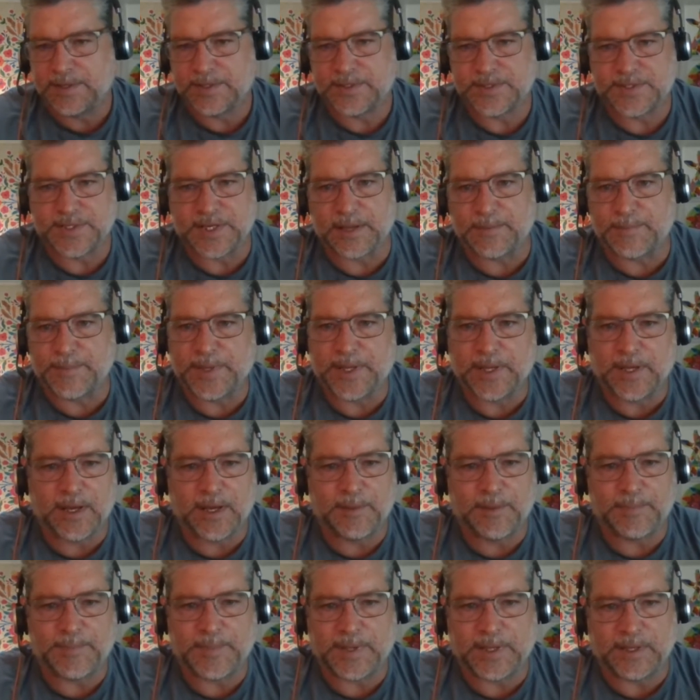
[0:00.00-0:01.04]
set me
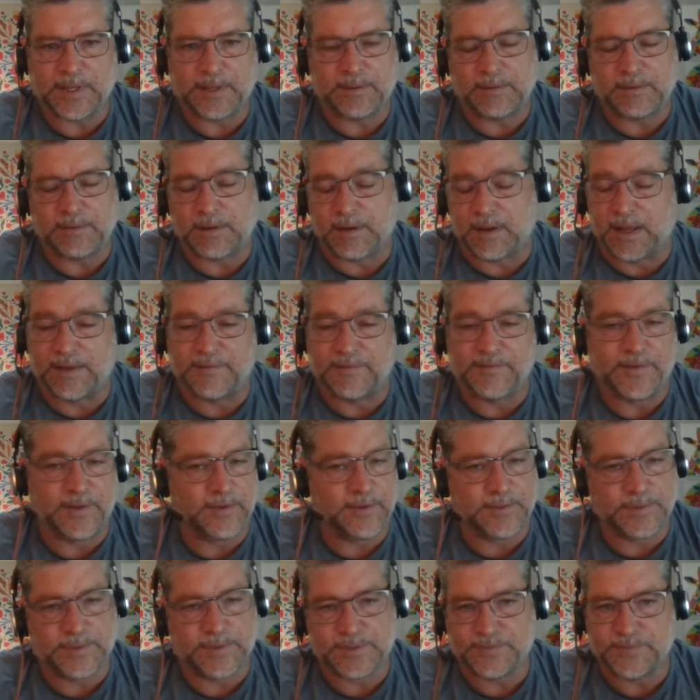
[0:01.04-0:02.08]
up, and I
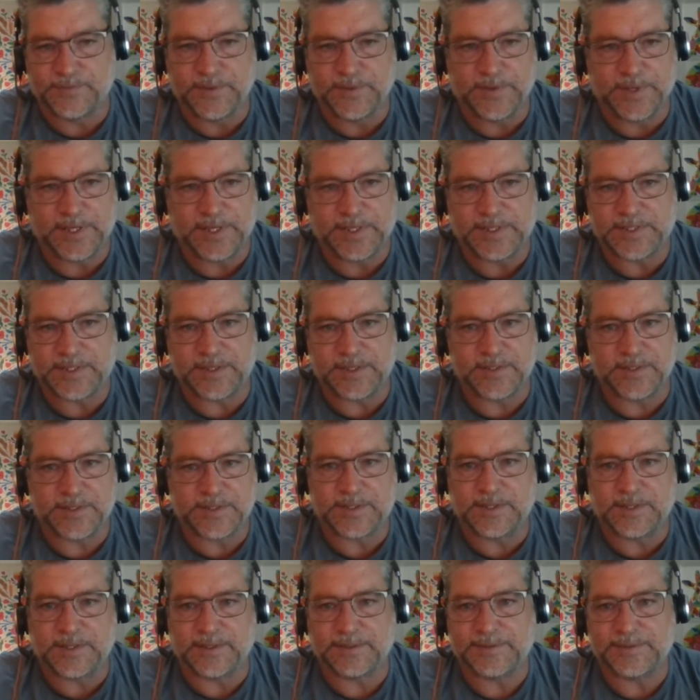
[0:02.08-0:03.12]
felt it was real easy
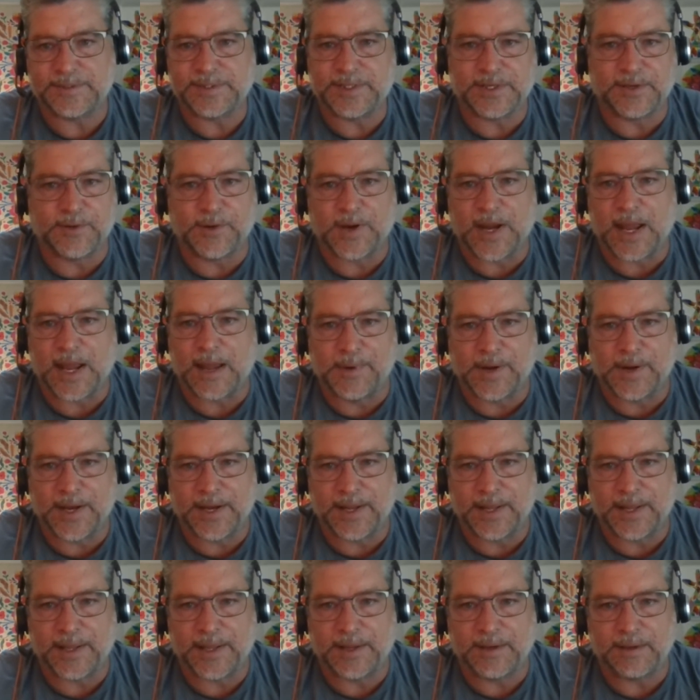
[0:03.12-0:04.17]
just to grab
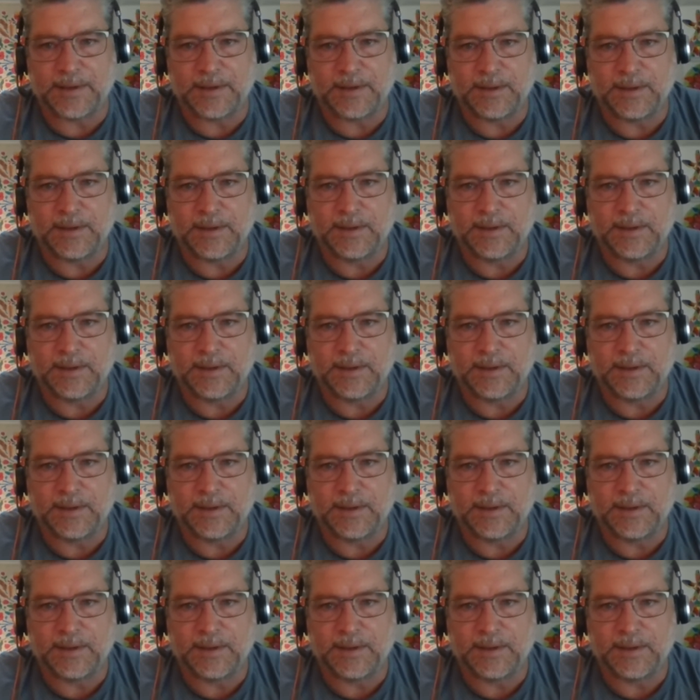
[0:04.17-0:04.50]
right in.